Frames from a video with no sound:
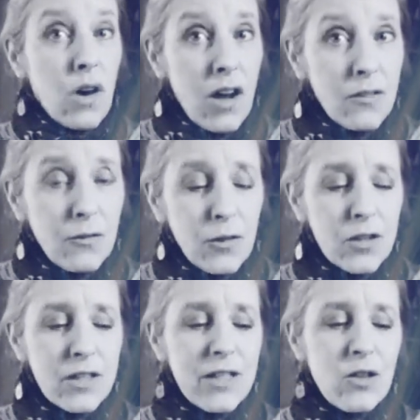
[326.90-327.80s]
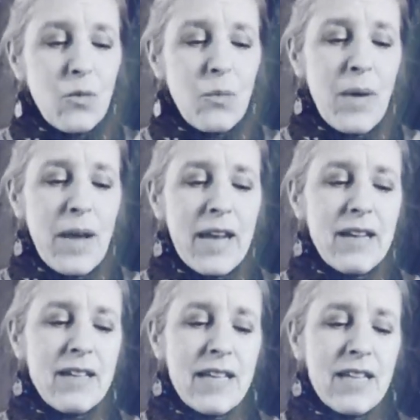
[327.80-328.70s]
Conversely, you
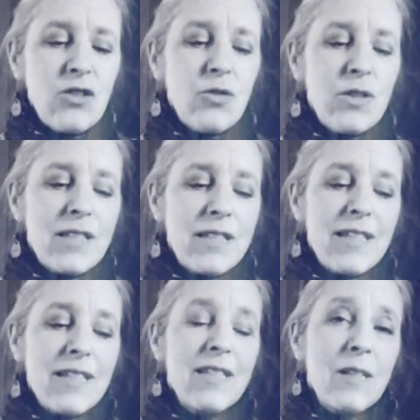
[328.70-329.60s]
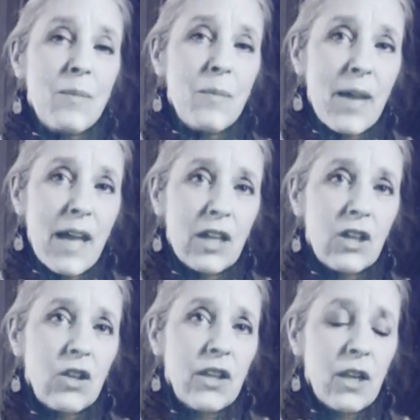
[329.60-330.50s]
may need to
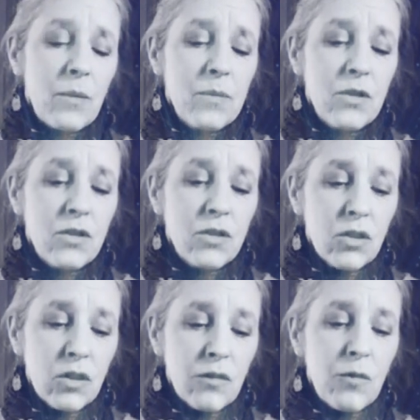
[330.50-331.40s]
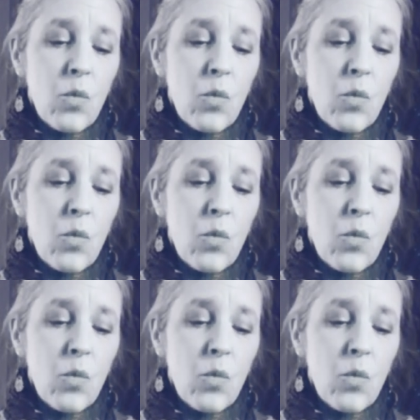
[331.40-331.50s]
systematically observe